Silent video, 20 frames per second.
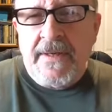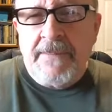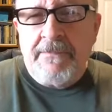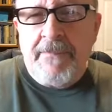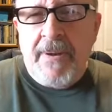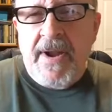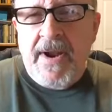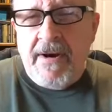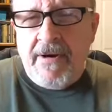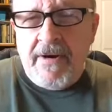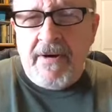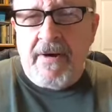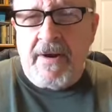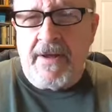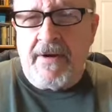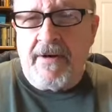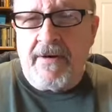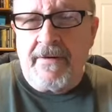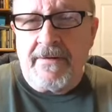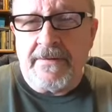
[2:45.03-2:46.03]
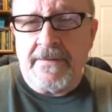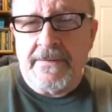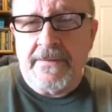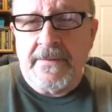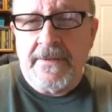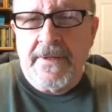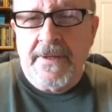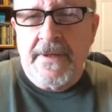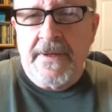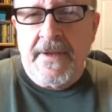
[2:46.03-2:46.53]
parallel
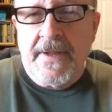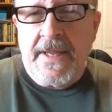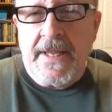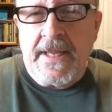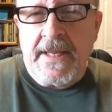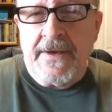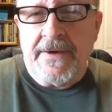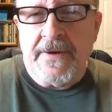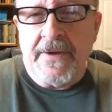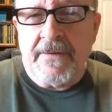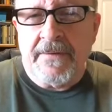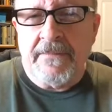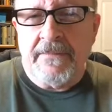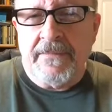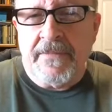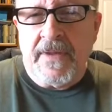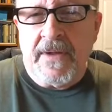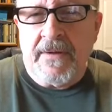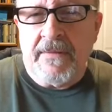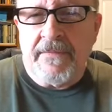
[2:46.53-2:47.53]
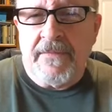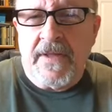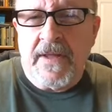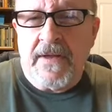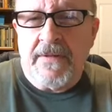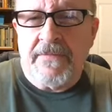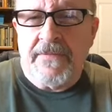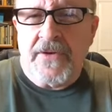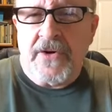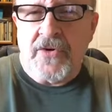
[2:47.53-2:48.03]
in
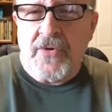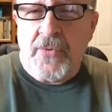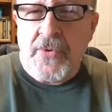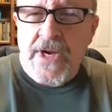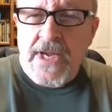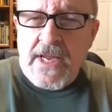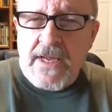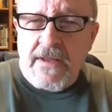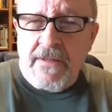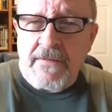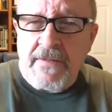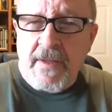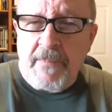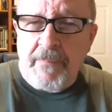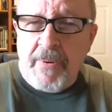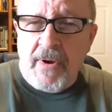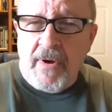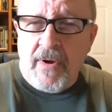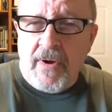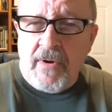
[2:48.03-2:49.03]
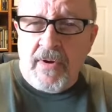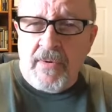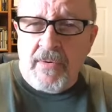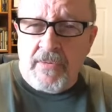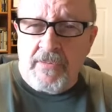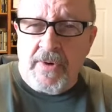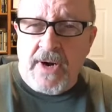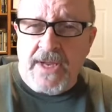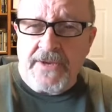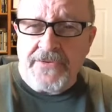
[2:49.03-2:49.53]
the Greek that Paul
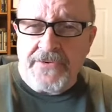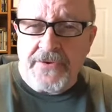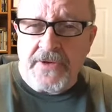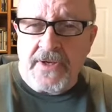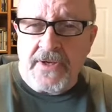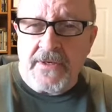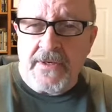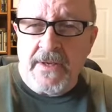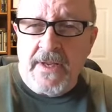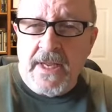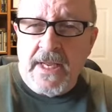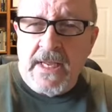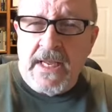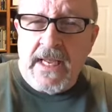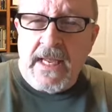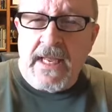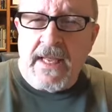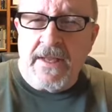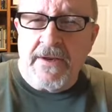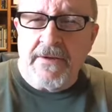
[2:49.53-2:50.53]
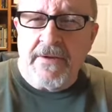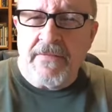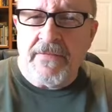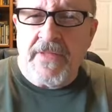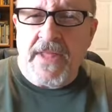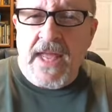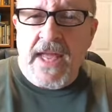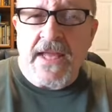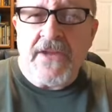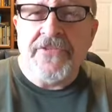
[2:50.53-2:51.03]
writes in and
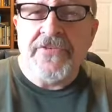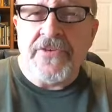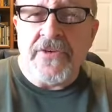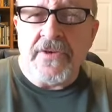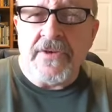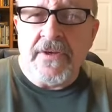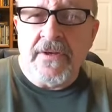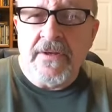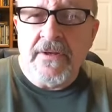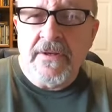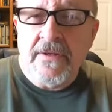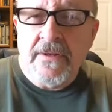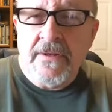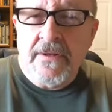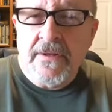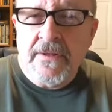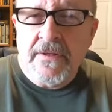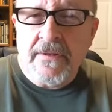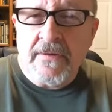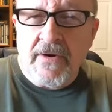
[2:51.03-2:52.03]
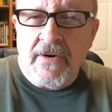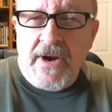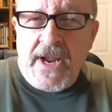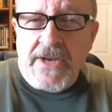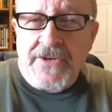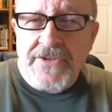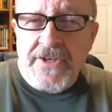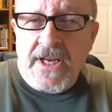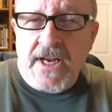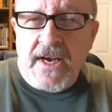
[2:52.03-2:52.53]
her
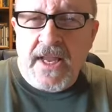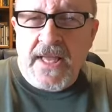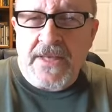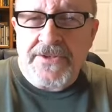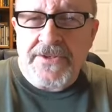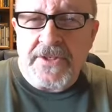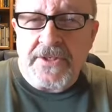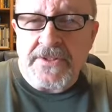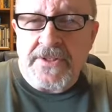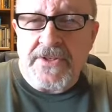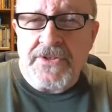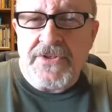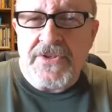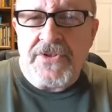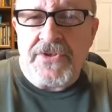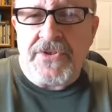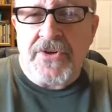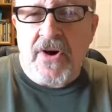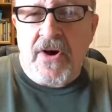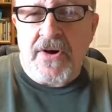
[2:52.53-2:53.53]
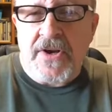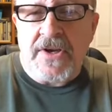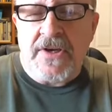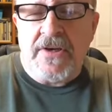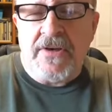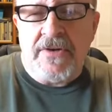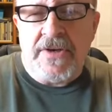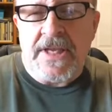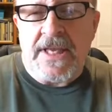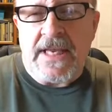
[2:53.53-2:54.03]
ancient classics. And she started
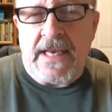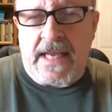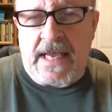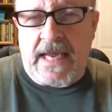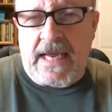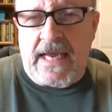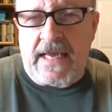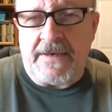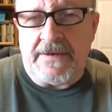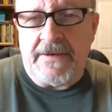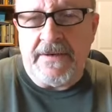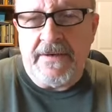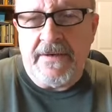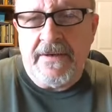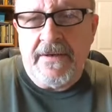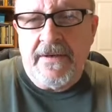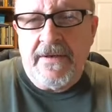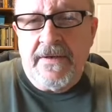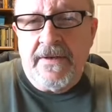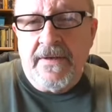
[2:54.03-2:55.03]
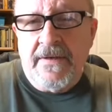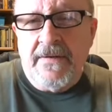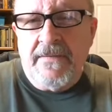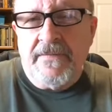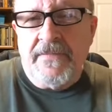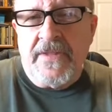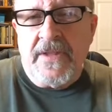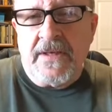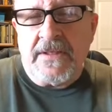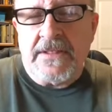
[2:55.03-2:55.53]
looking at
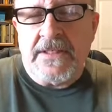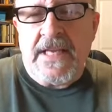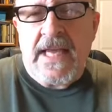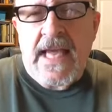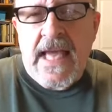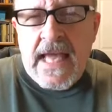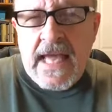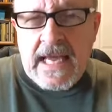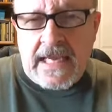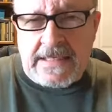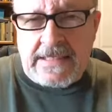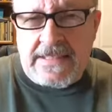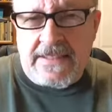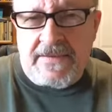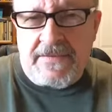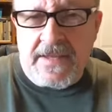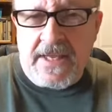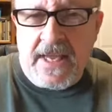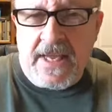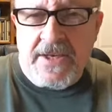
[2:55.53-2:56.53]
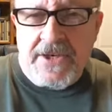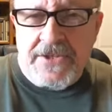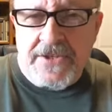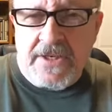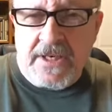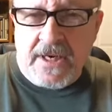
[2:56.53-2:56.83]
the text of the ancient